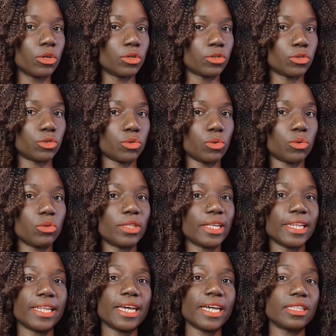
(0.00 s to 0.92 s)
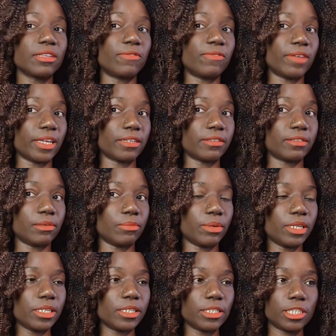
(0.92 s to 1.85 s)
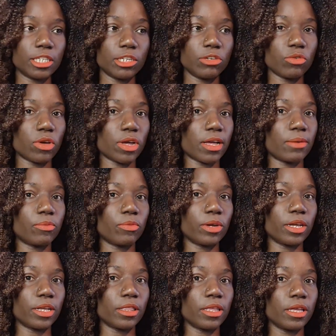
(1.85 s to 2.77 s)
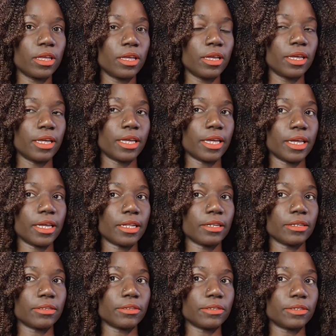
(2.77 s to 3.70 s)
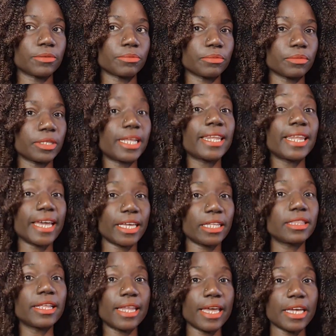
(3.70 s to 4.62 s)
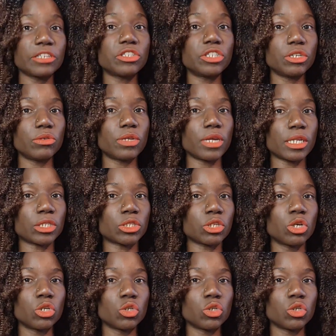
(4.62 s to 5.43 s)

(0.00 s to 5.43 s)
So they like the flexibility you come with, and they like students.